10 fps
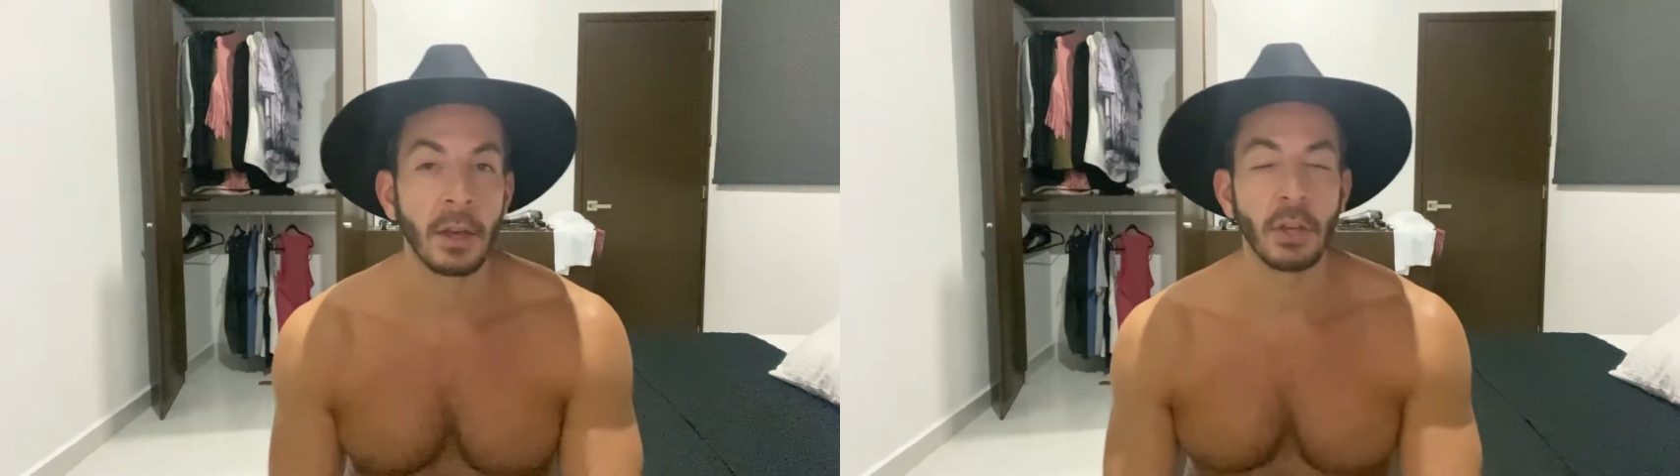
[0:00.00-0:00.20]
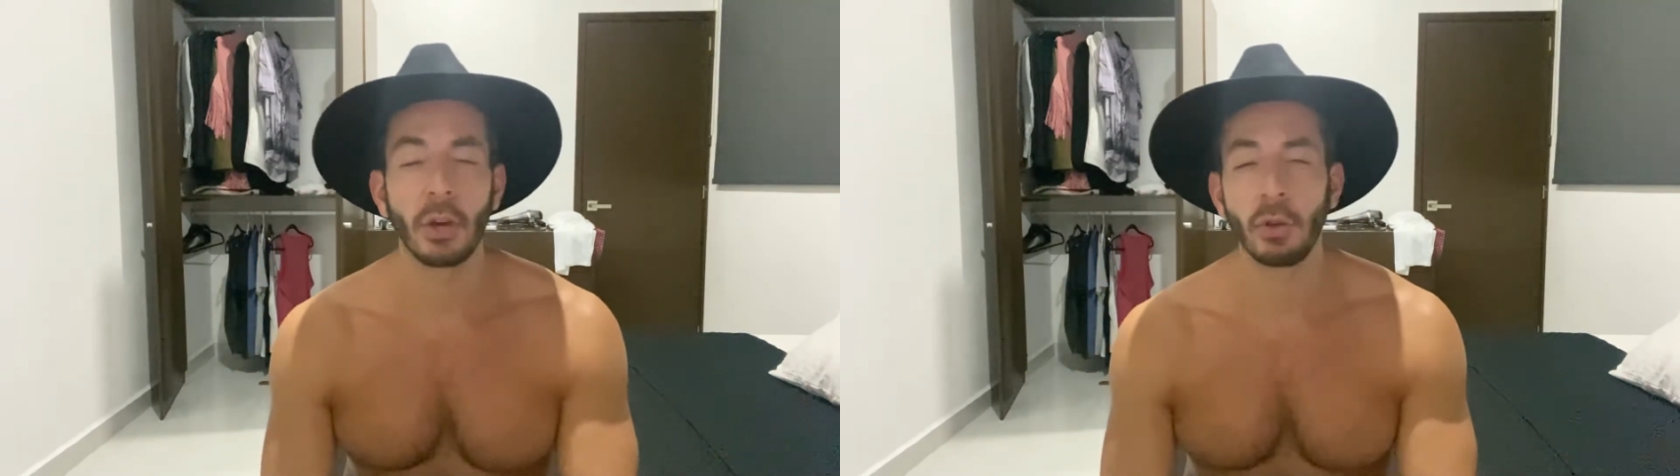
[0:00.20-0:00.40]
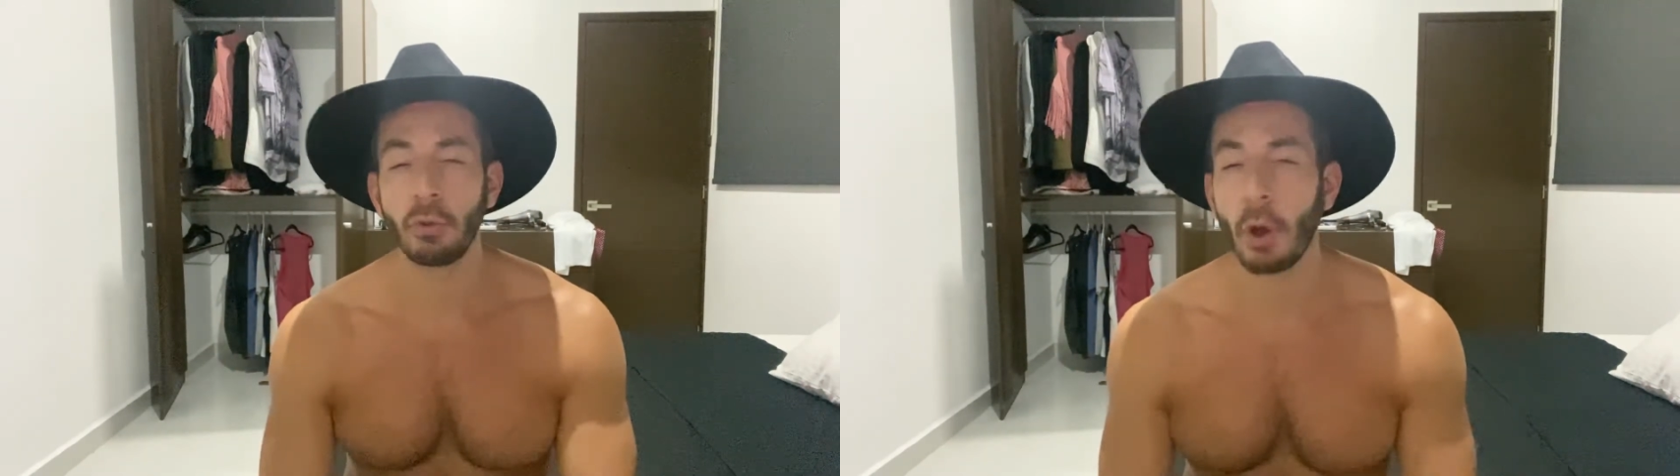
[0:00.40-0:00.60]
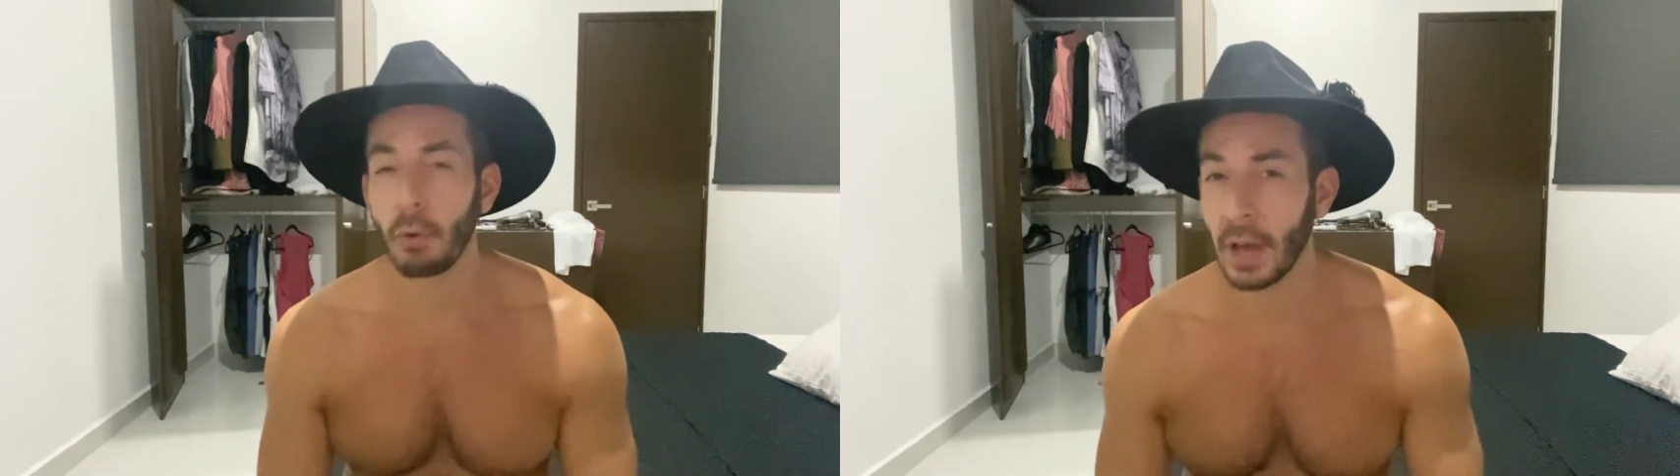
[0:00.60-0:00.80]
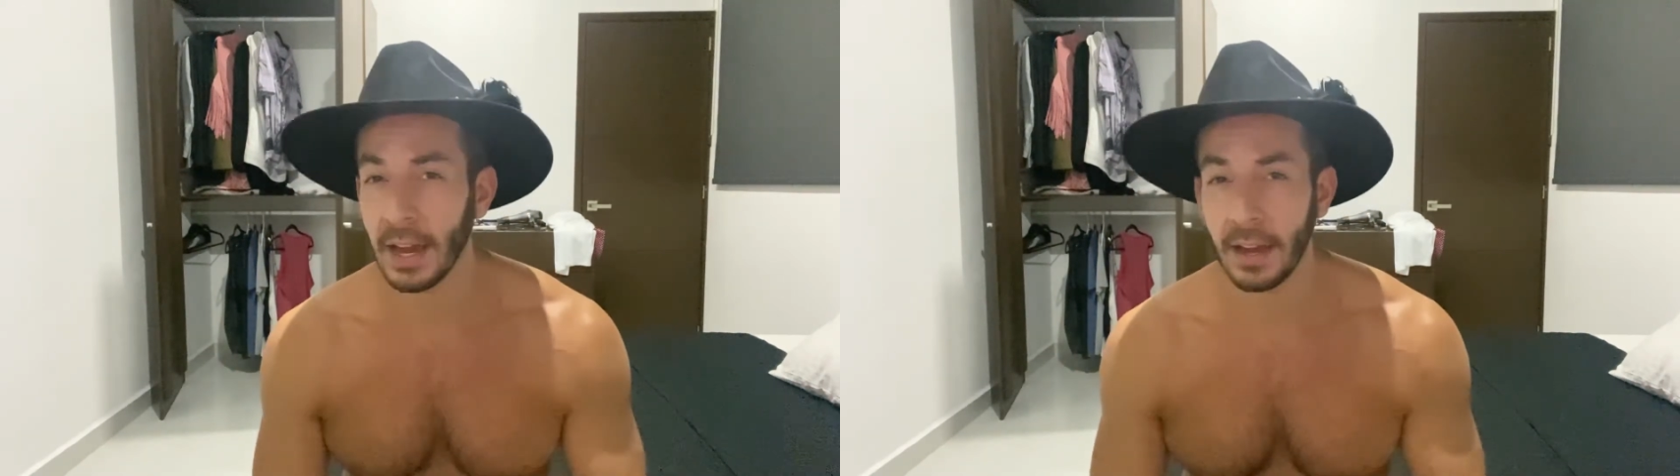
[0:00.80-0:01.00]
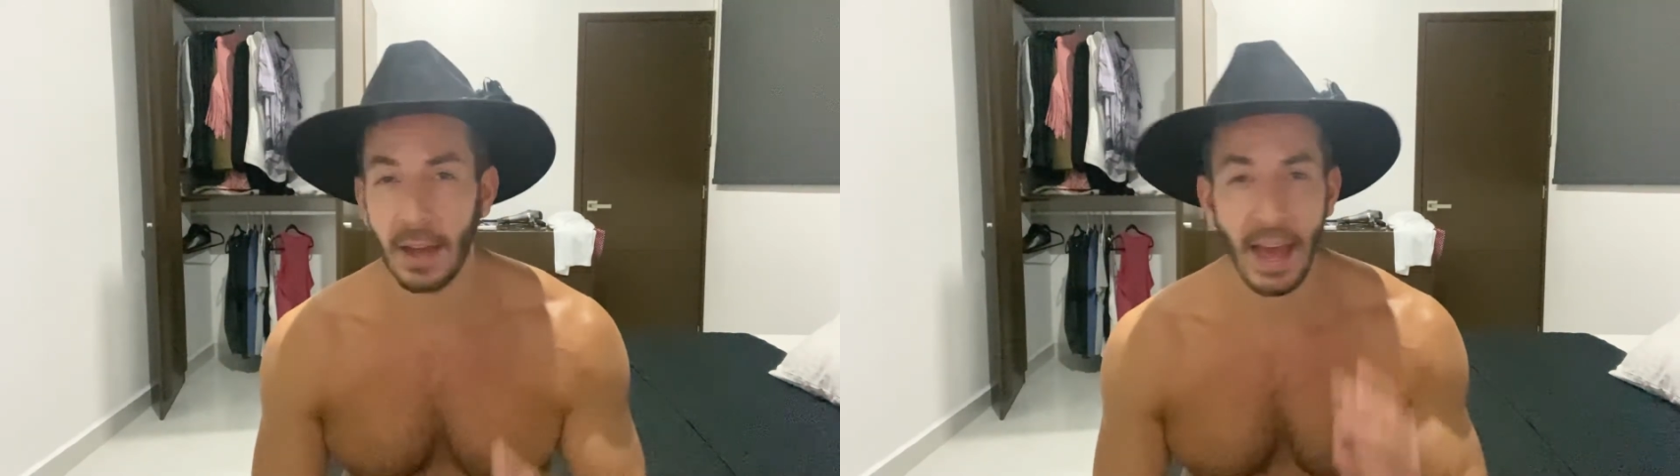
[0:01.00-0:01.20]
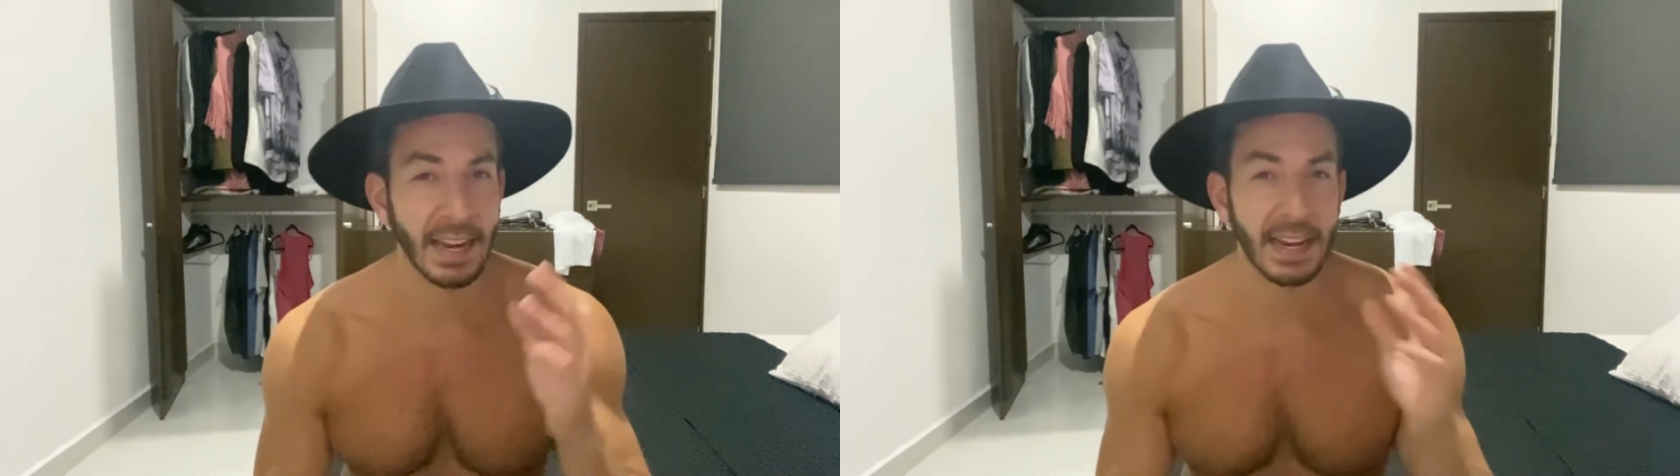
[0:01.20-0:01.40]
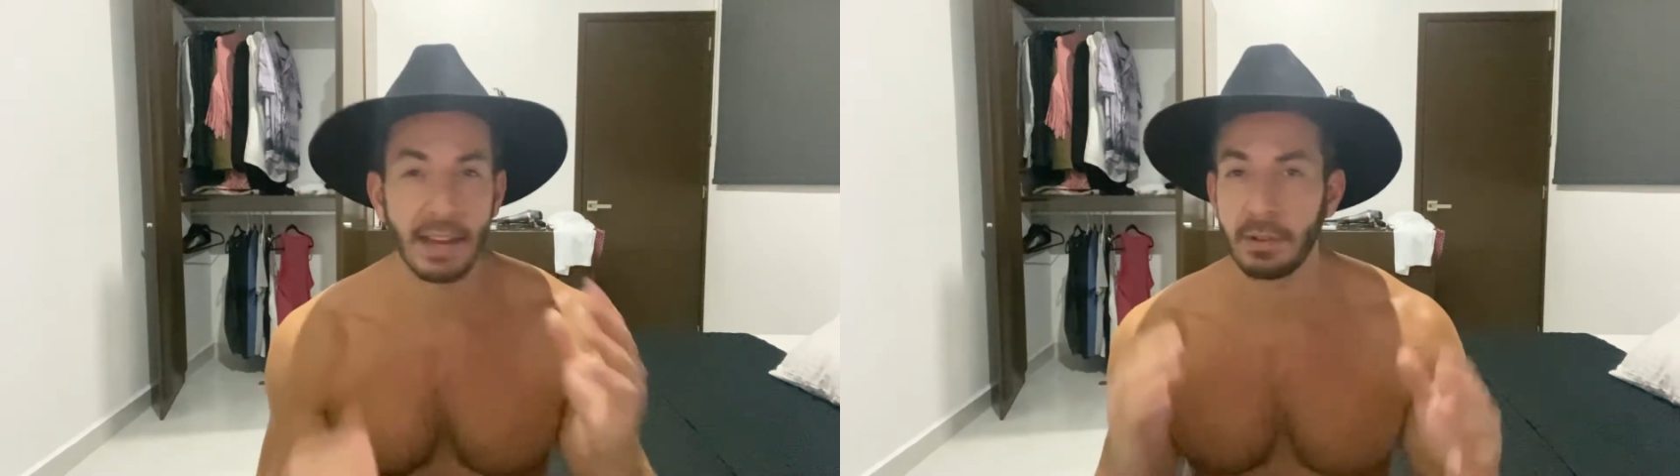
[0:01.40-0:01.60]
you know, you don't like
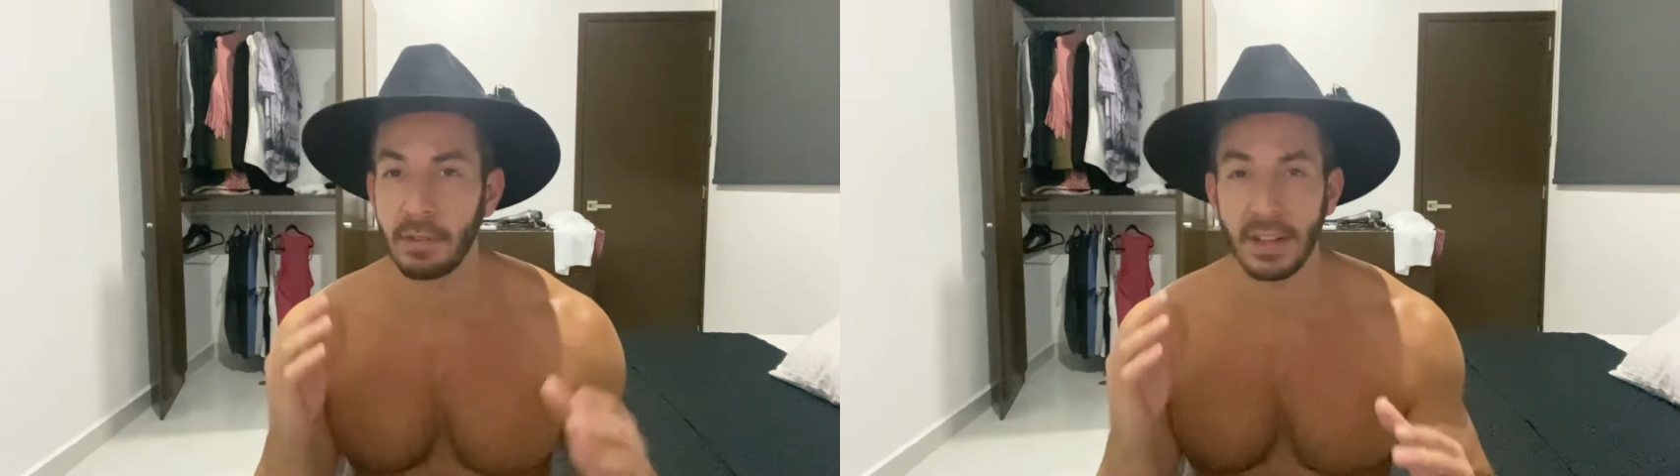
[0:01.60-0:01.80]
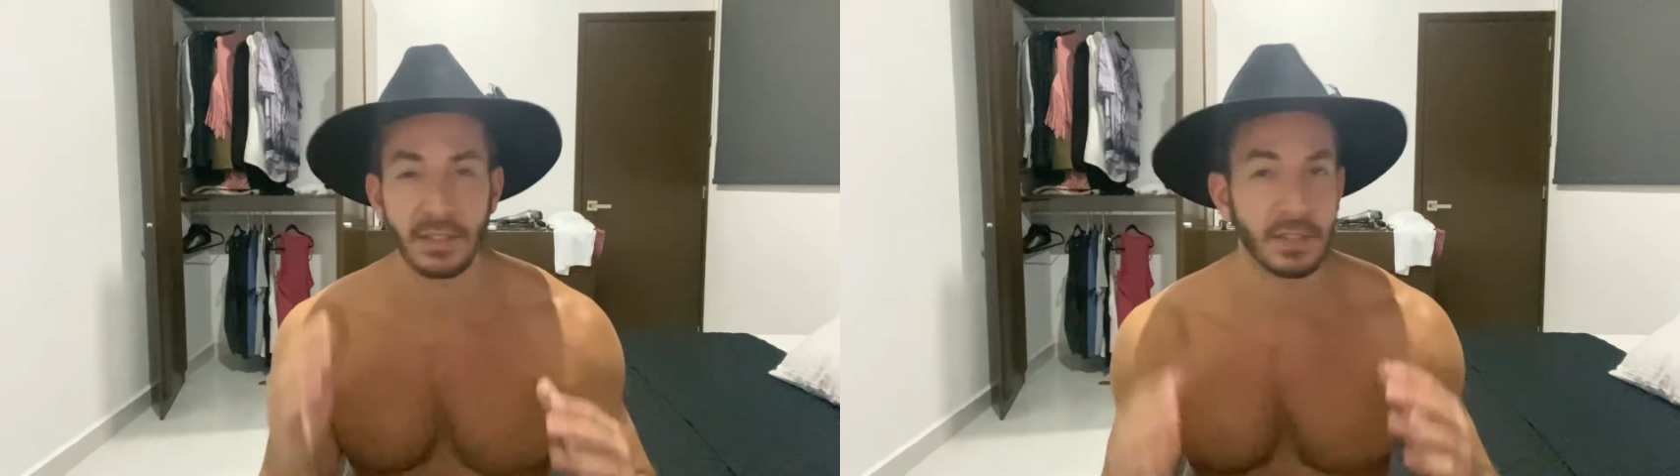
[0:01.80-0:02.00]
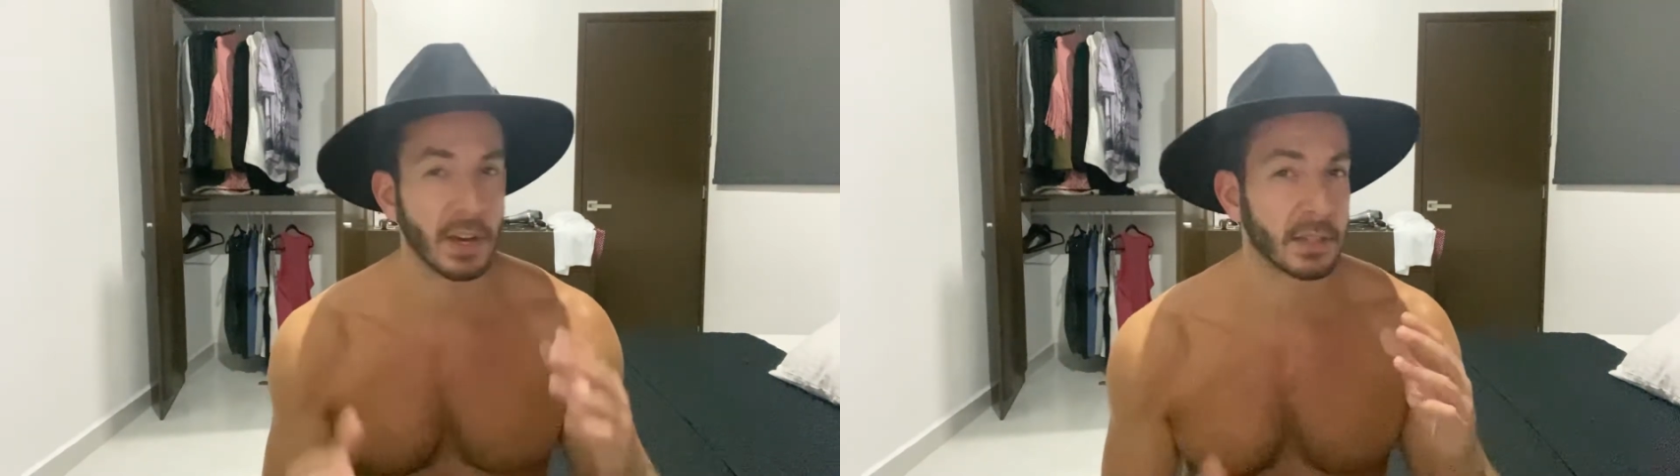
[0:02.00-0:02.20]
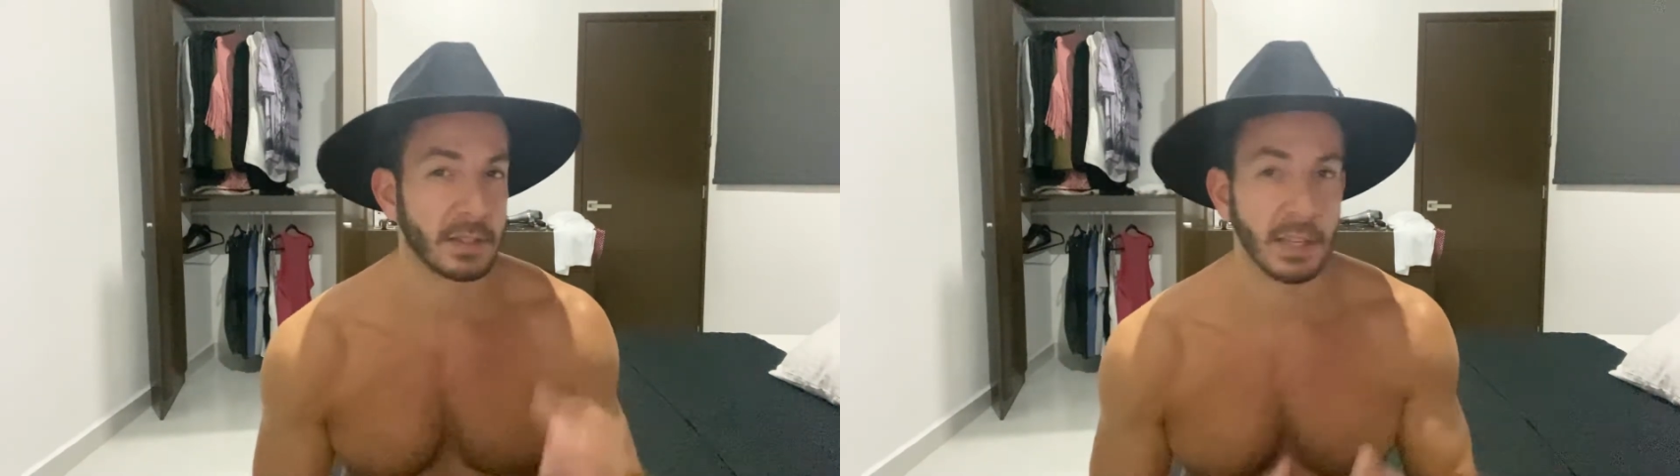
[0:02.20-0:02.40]
any level of uncertainty,